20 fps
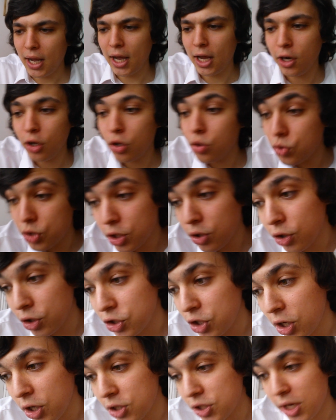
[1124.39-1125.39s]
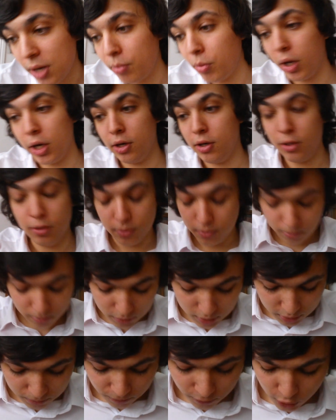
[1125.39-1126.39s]
And, of course, I've got the Tarzan one. And
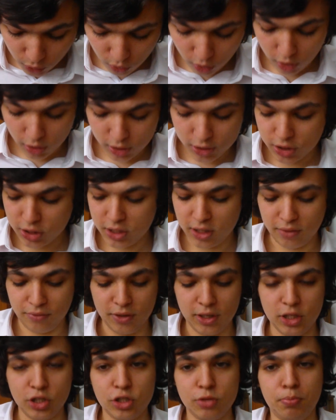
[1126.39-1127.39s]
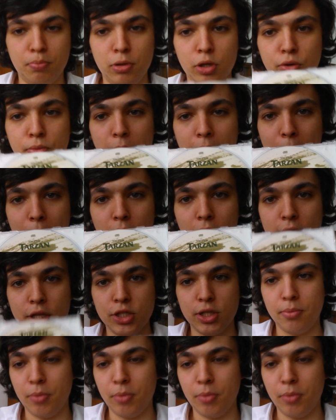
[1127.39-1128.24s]
the Phil Collins stuff, and it just blew my mind.